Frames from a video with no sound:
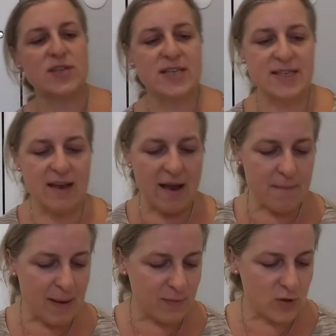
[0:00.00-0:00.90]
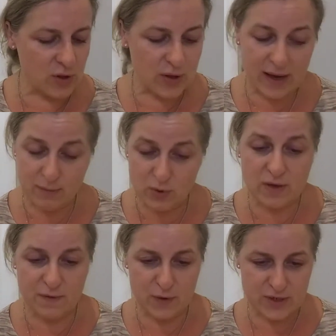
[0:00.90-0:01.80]
this I'm
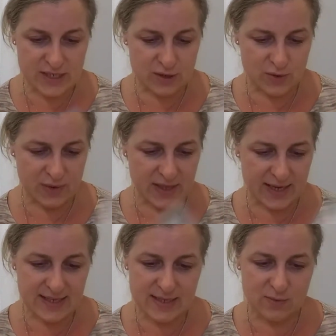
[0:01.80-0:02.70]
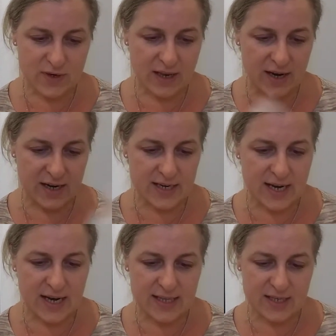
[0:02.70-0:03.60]
looking forward to doing this with her
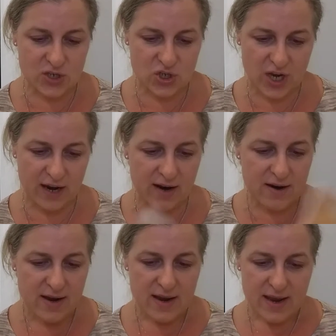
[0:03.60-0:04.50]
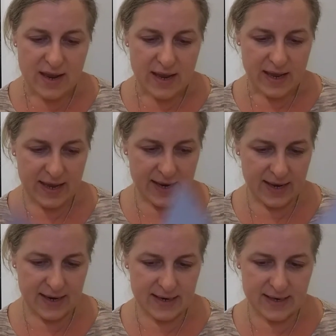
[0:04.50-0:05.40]
this year.
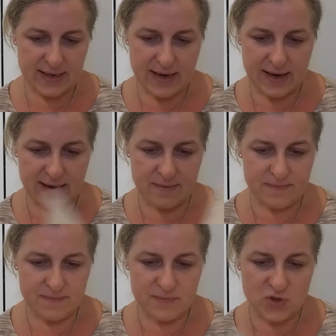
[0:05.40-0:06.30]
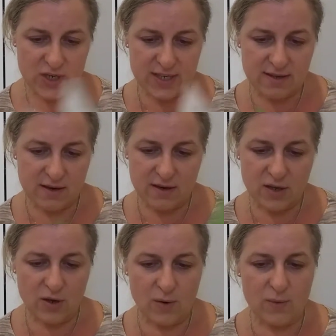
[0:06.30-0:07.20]
And just
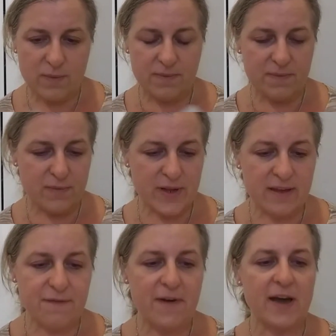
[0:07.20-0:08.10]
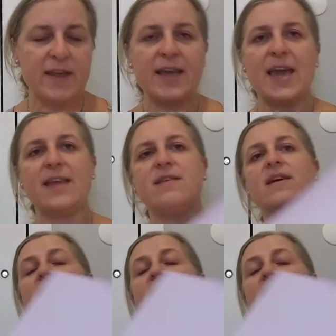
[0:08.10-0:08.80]
really fun. Again,